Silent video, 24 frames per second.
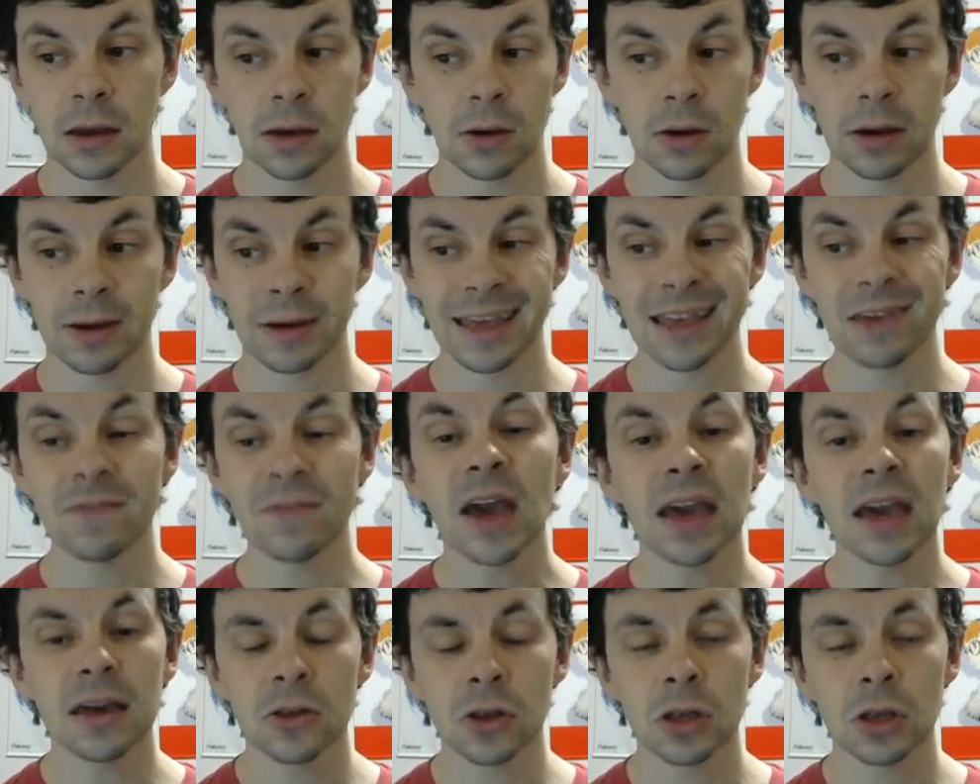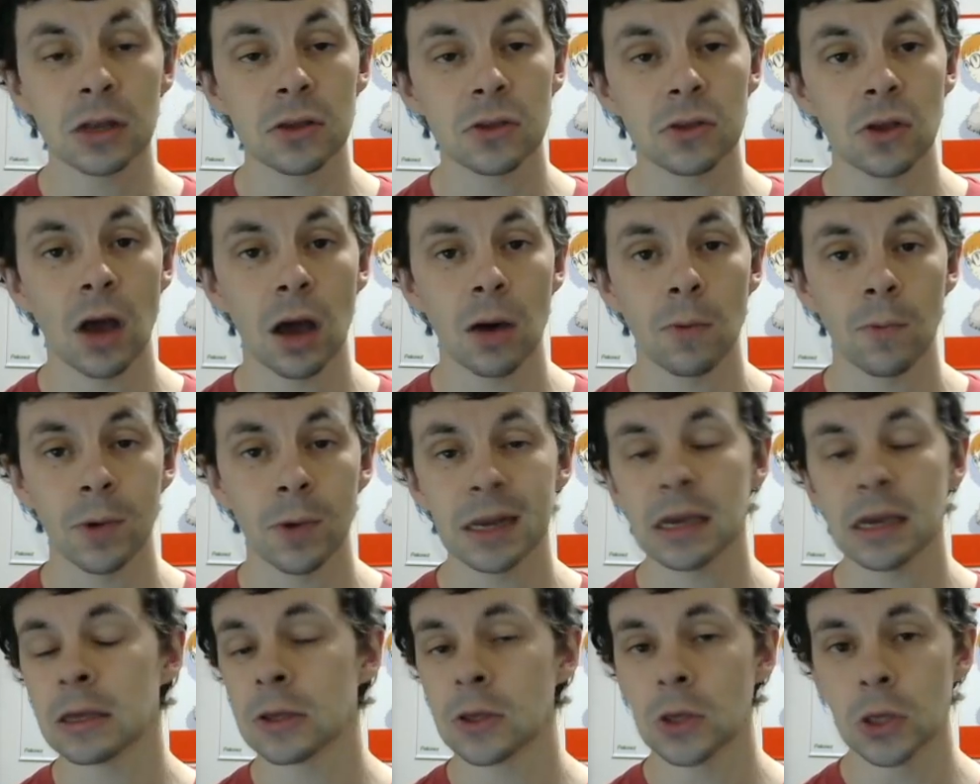evasion is not
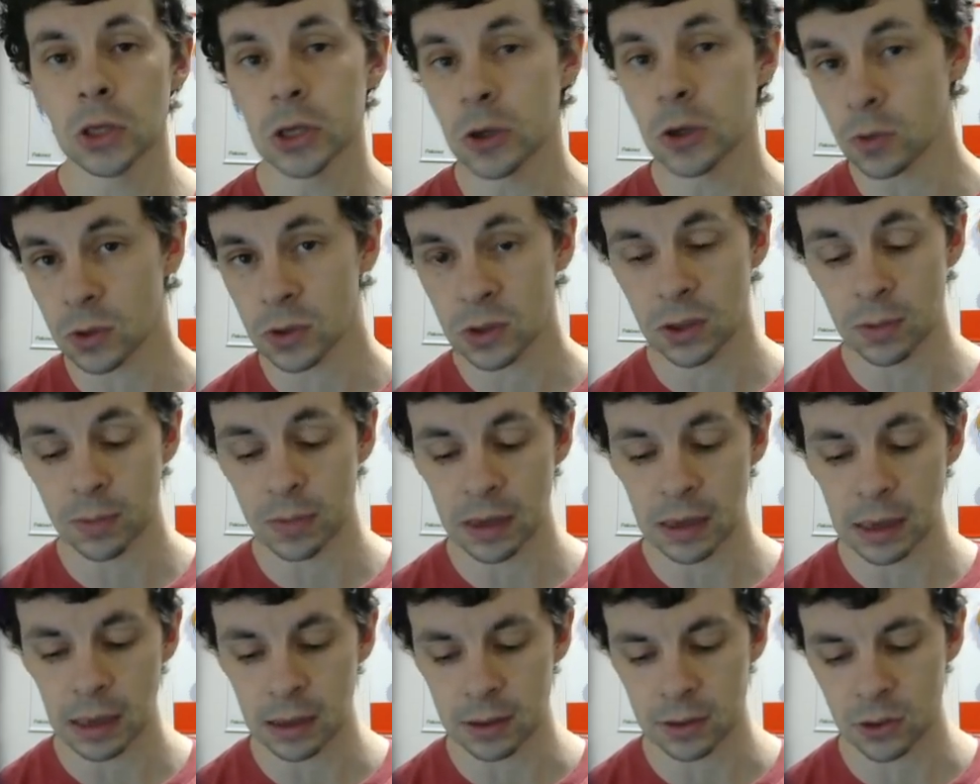what it used to be.